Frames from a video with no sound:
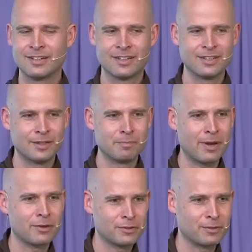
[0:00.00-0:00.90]
I think in
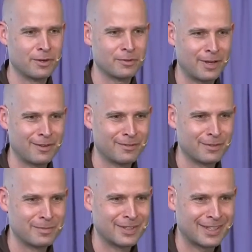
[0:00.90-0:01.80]
Paris you also have
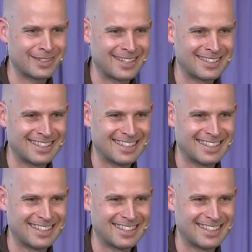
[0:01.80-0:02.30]
something like that.